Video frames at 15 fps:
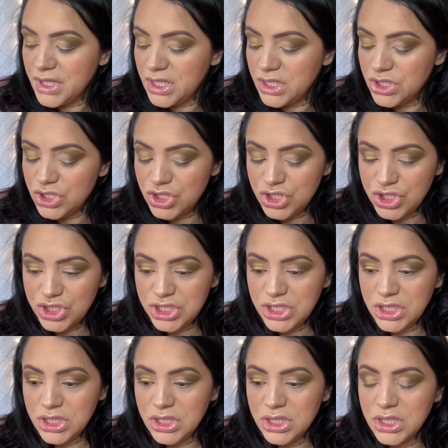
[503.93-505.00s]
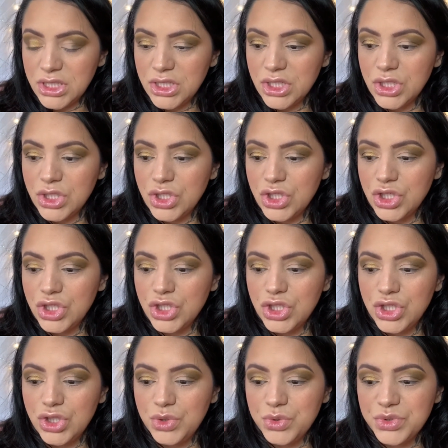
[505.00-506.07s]
she
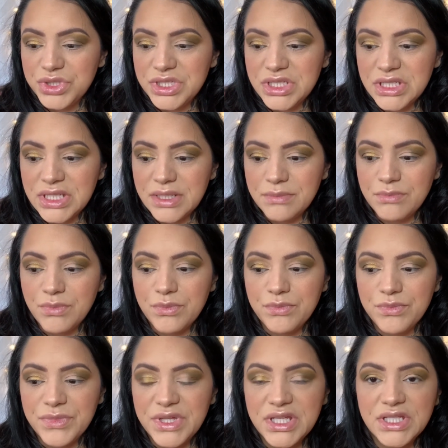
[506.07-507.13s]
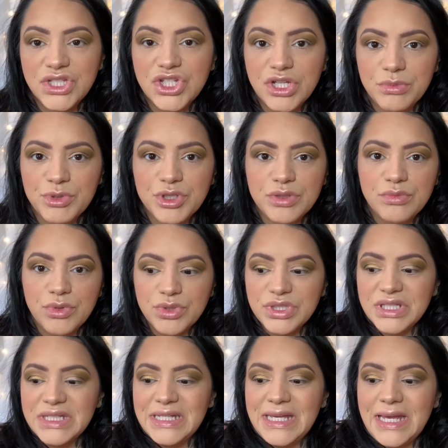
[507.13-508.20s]
used these shimmers
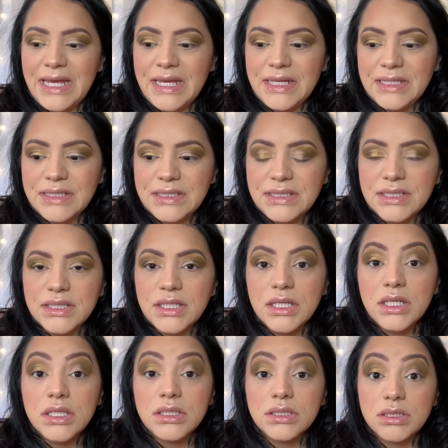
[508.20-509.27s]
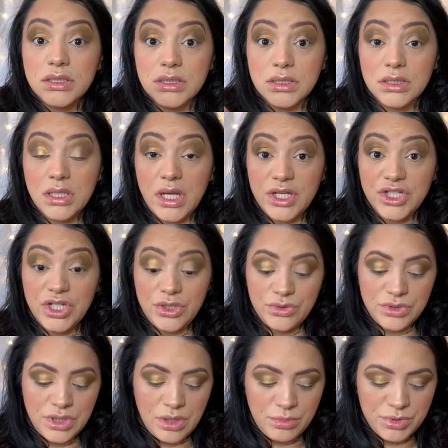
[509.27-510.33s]
mostly as eyeshadow
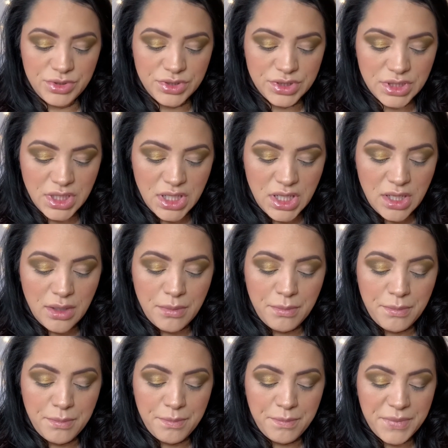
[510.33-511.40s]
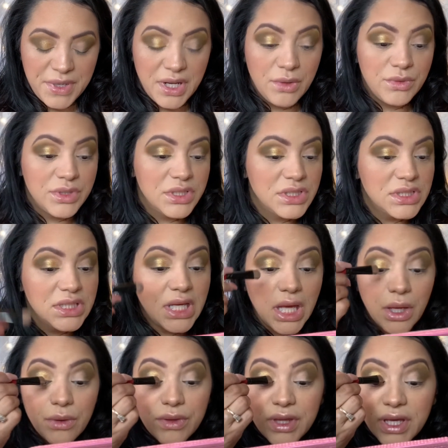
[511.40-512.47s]
toppers, but I want to see
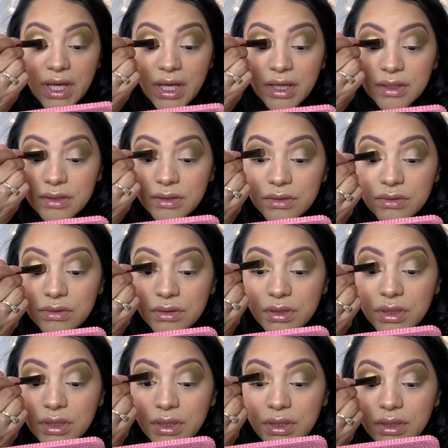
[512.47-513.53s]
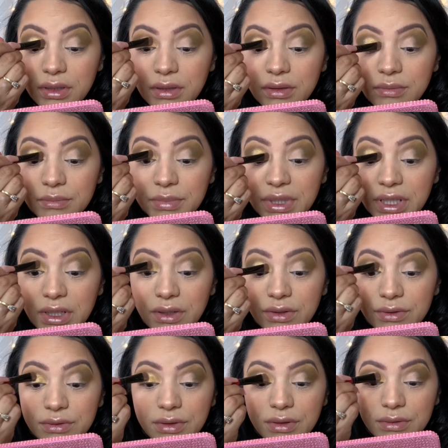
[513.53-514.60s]
how they handle being on
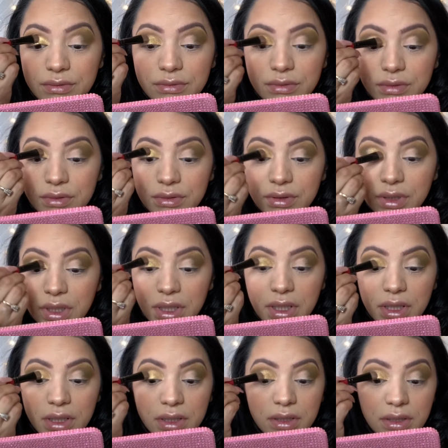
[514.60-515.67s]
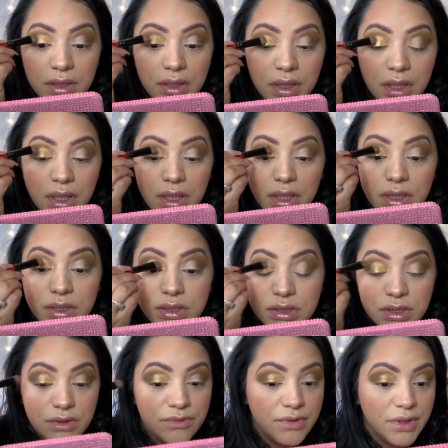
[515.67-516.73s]
their own, and
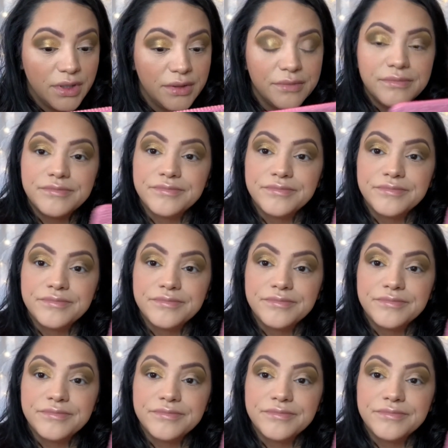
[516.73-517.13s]
so far